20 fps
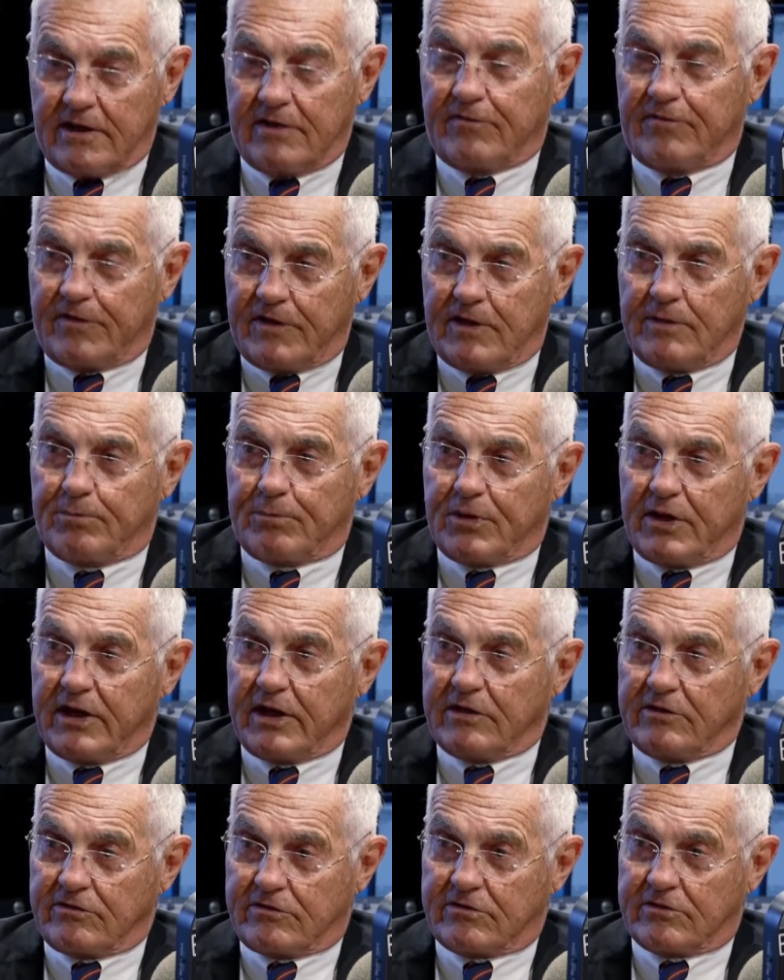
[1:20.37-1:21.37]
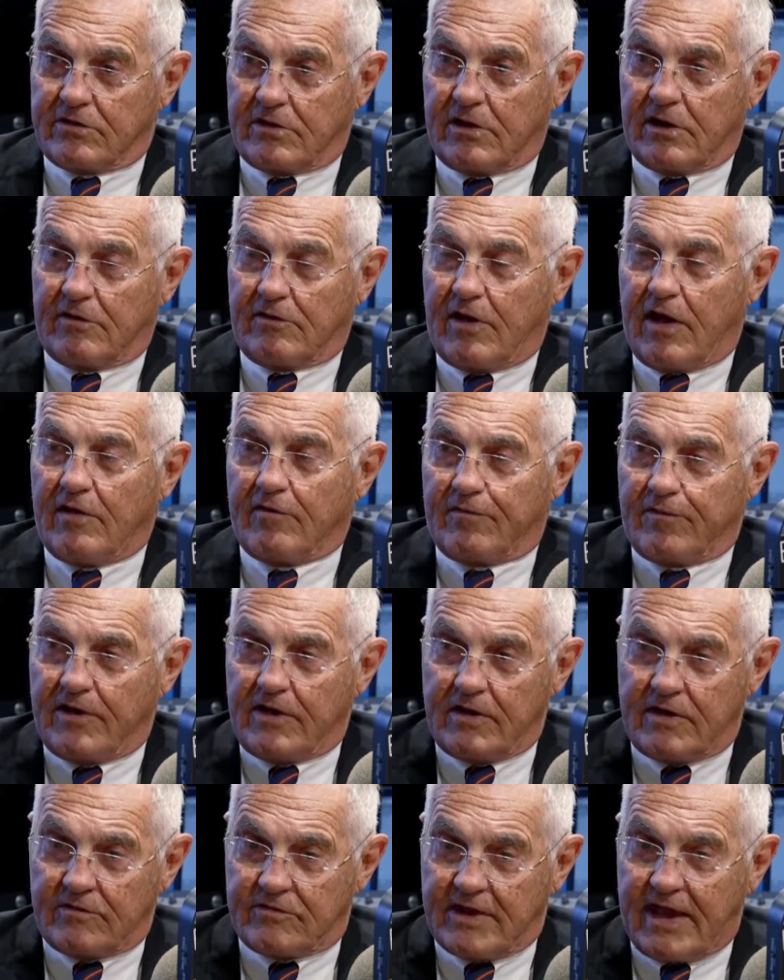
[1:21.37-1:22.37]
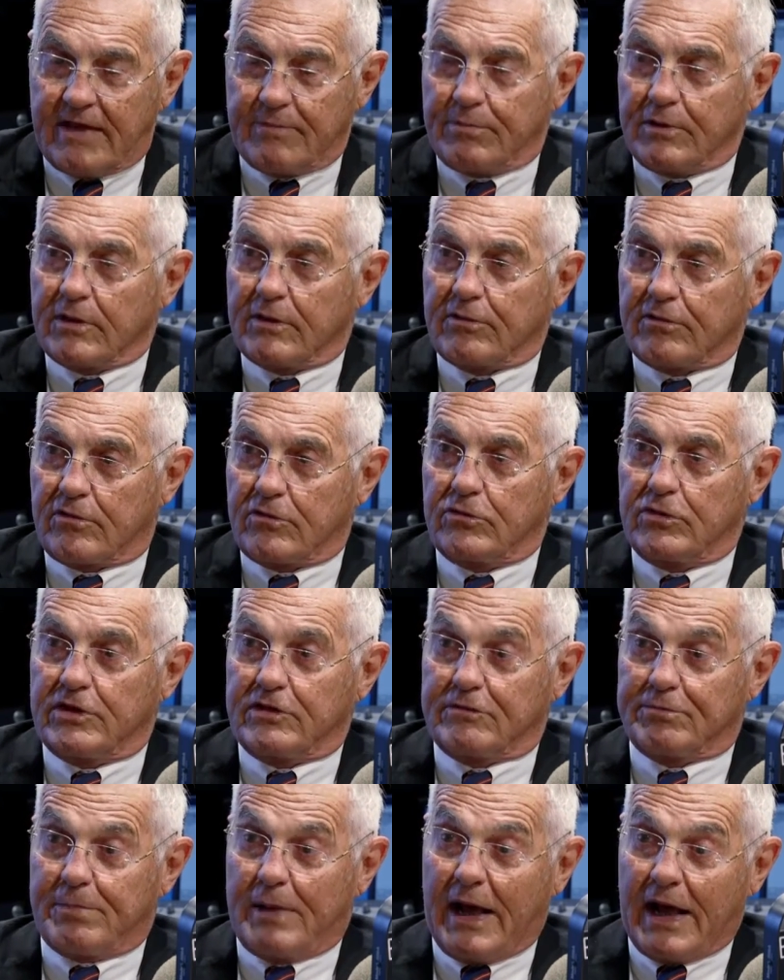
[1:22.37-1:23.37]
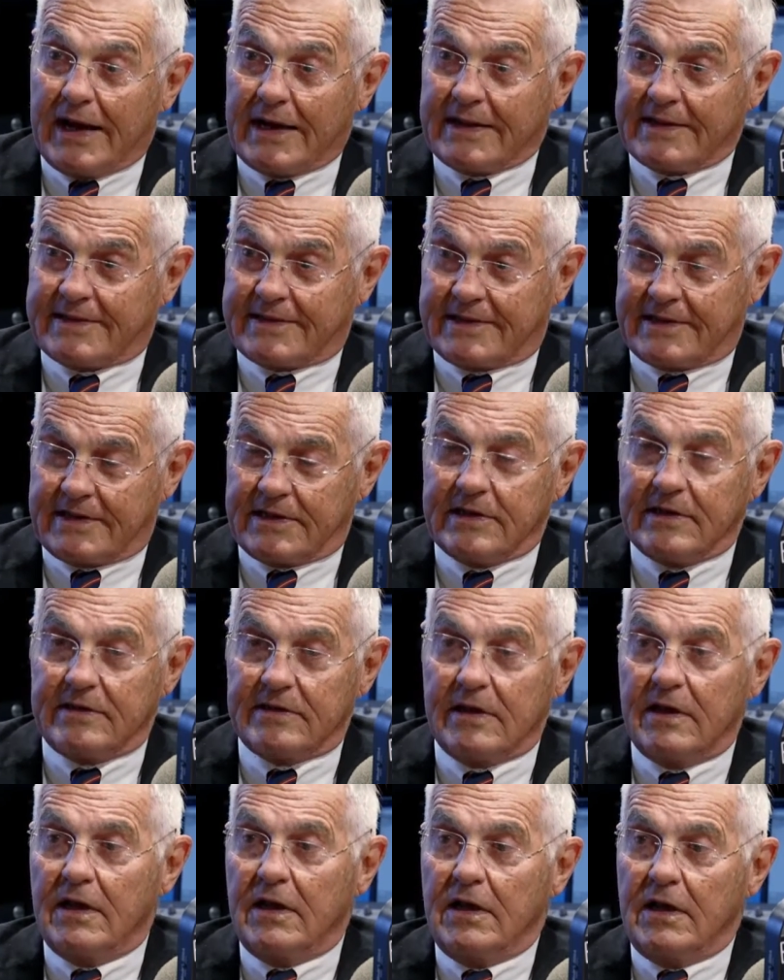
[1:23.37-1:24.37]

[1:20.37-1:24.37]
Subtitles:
if he is able through his policies